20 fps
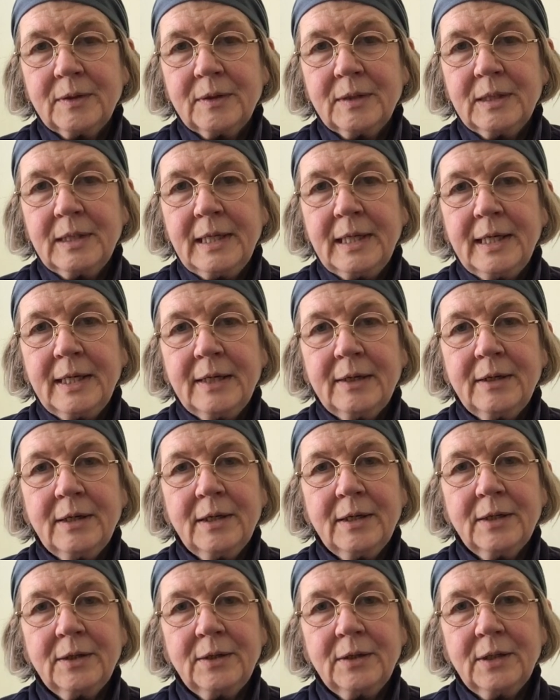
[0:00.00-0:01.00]
there
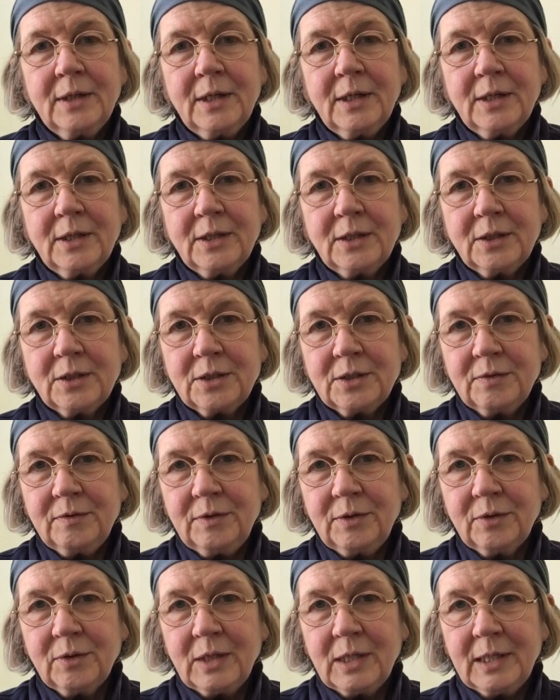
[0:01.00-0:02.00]
at the heart of
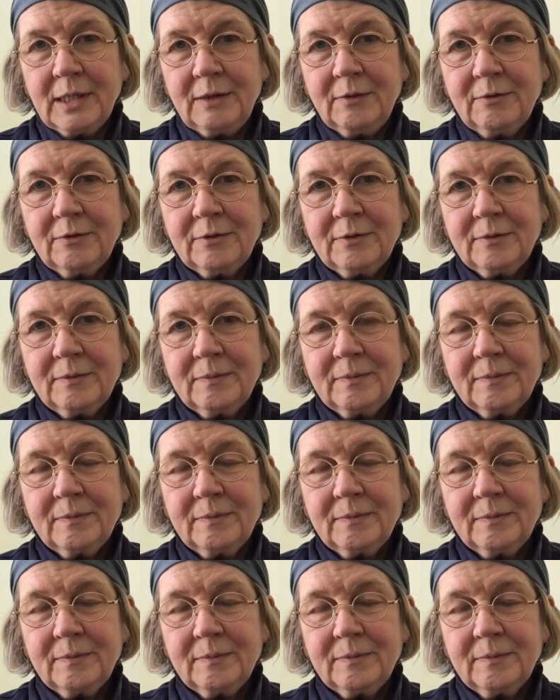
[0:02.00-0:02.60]
your life.